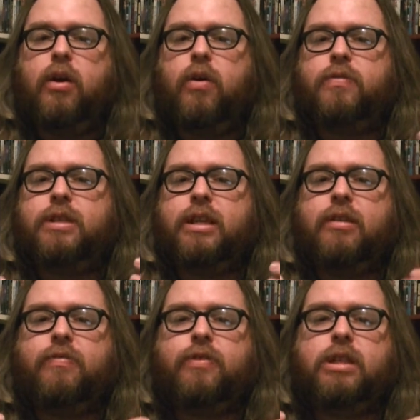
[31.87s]
or
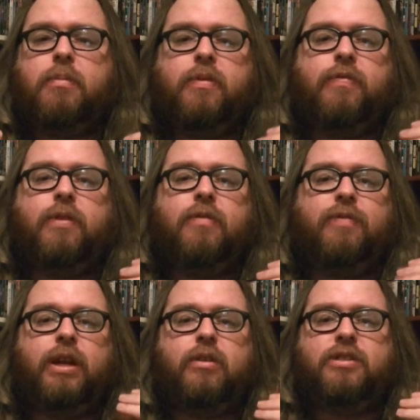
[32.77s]
seen some of the
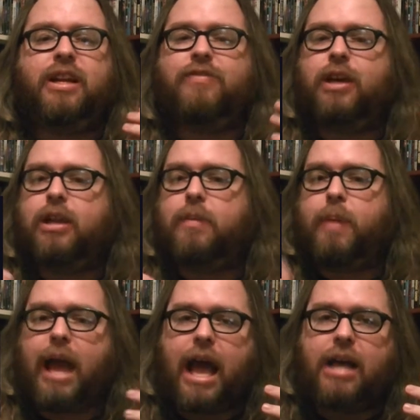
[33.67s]
videos that I've done in the
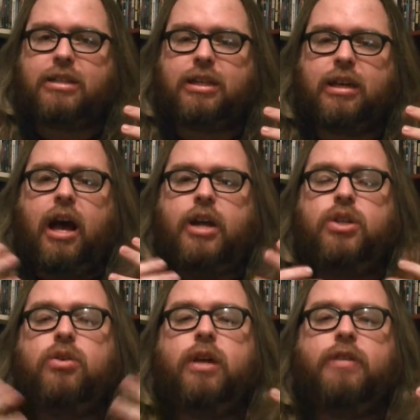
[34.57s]
past, I
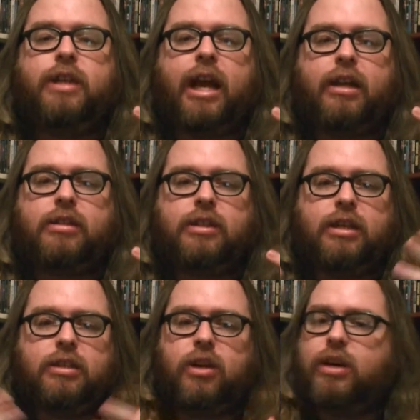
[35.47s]
do love to dance.
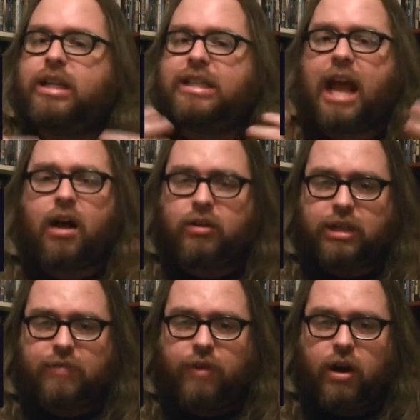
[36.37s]
Is there any
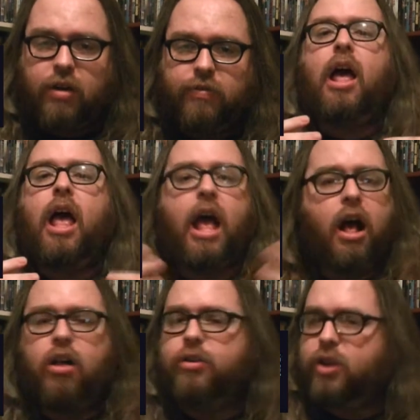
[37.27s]
talent involved?
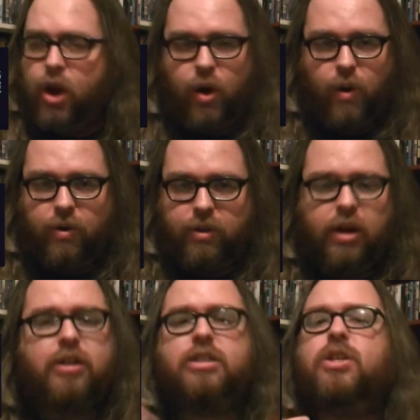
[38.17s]
Hell no.
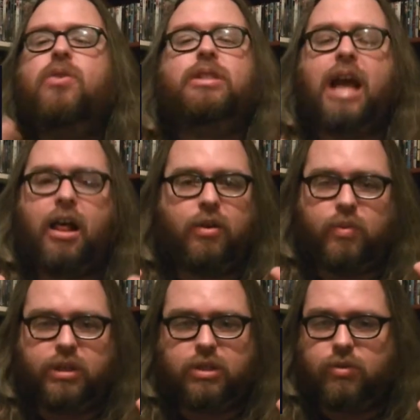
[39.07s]
There is no talent
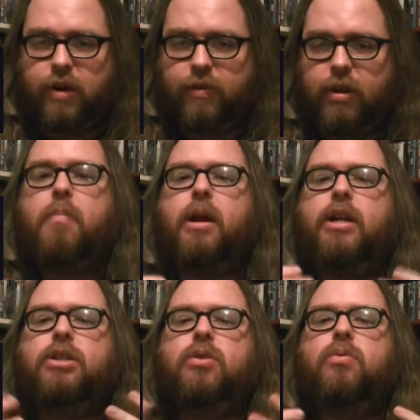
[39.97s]
whatsoever. But
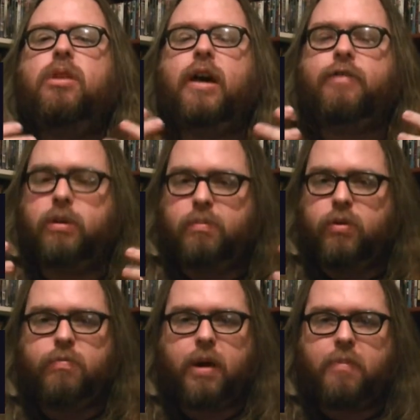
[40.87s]
I do love to
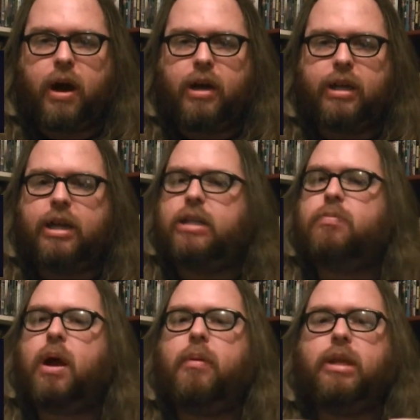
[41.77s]
move my body. It's
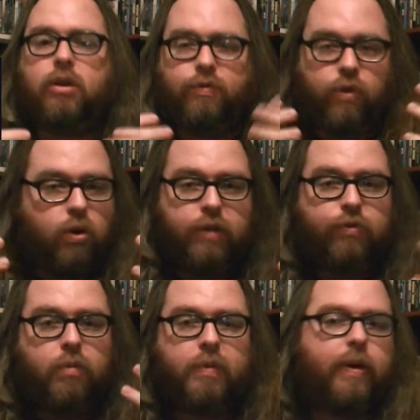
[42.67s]
probably the only
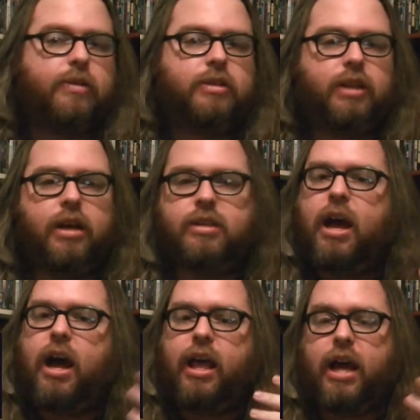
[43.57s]
form of exercise
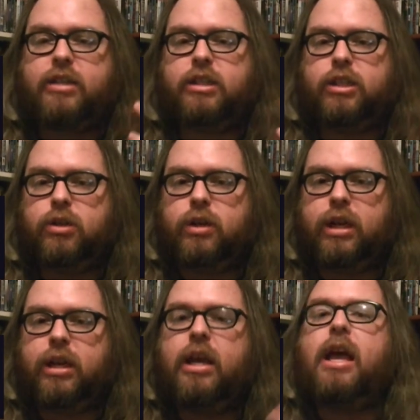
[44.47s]
I actually do
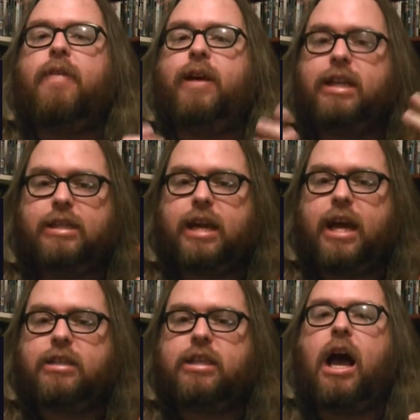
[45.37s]
get. If I didn't
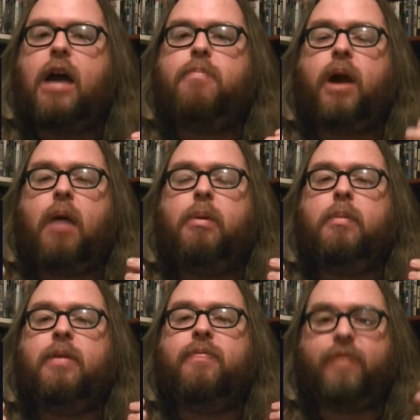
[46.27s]
dance, I'd probably
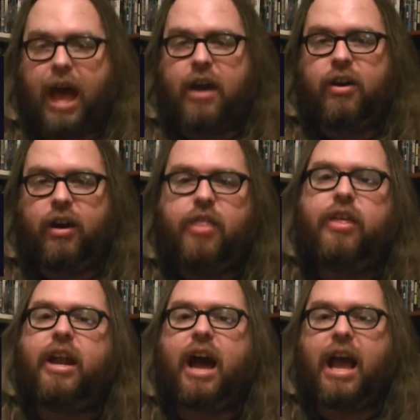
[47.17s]
be fatter
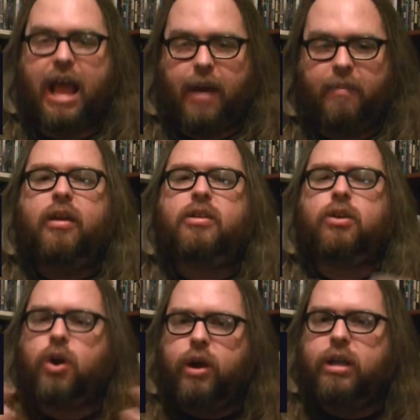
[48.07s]
than I am.
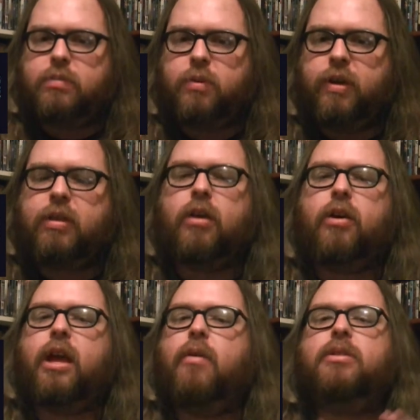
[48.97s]
So going to this movie, I thought,
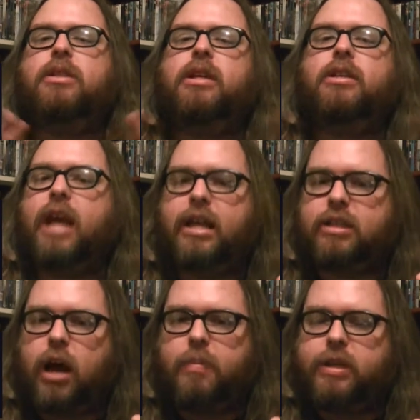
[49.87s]
okay, I'll see a dance
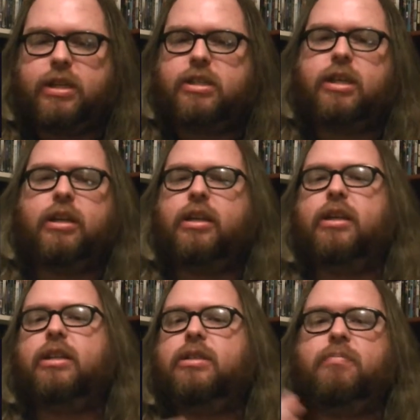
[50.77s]
competition and
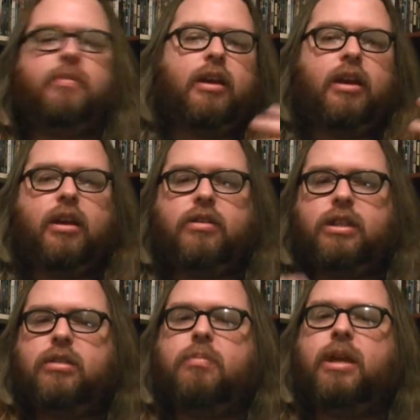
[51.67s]
get some, you know, see
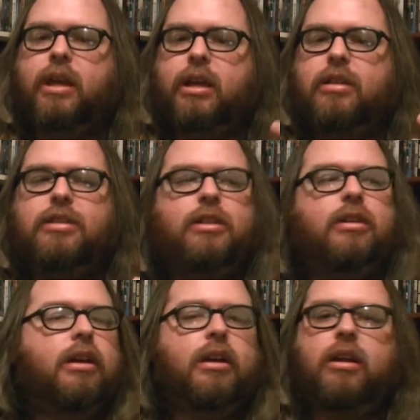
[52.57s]
some kids
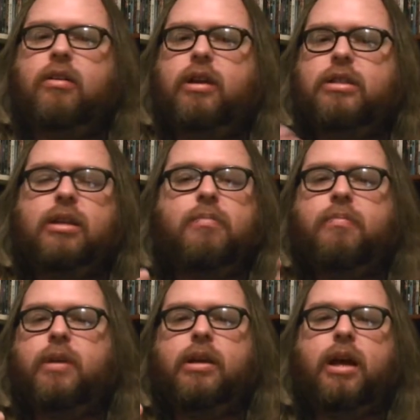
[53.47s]
and, you know, get
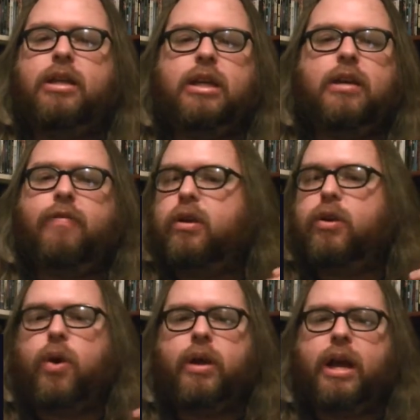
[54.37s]
some idea of
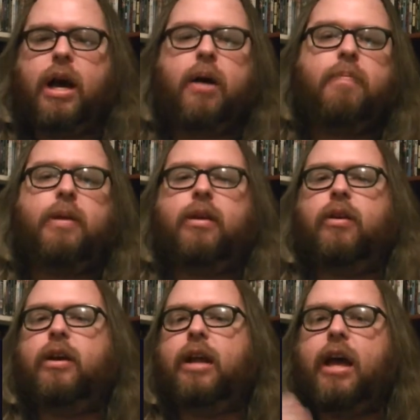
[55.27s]
growing up and
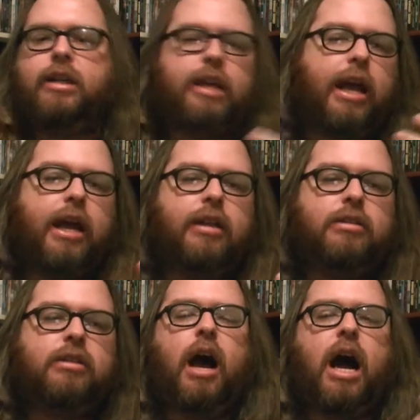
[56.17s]
learning how to
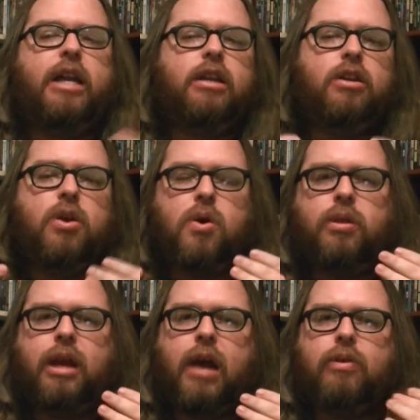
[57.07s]
dance. I didn't know
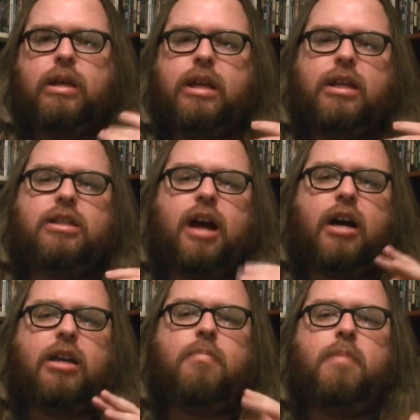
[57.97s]
that I would get a
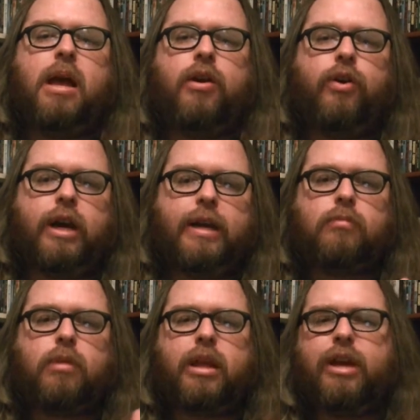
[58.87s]
documentary
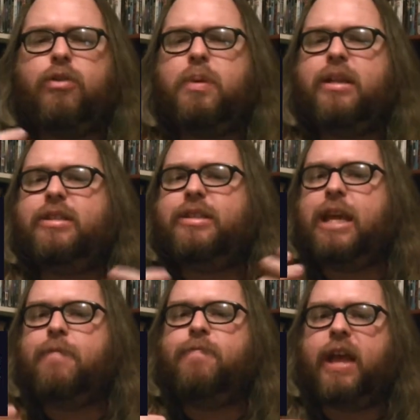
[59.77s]
that would be in the
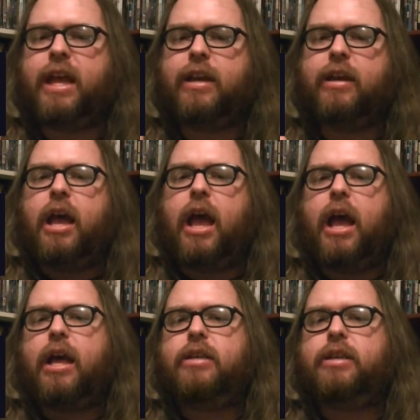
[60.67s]
same vein
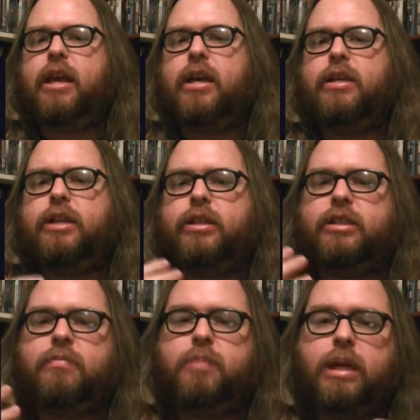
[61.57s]
as a
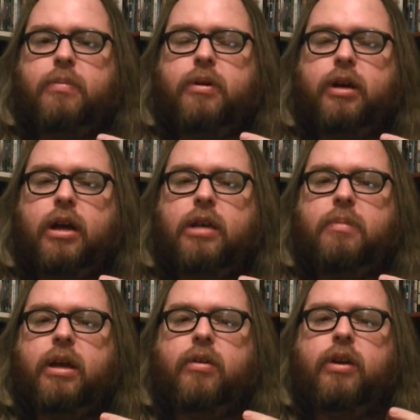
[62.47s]
Justin Bieber
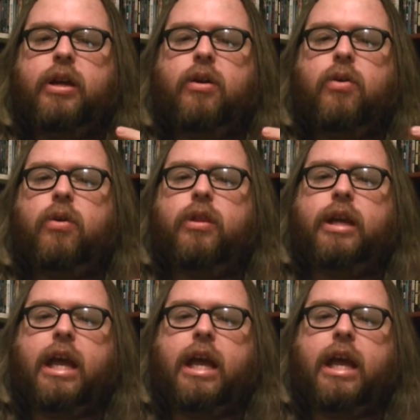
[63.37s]
documentary or the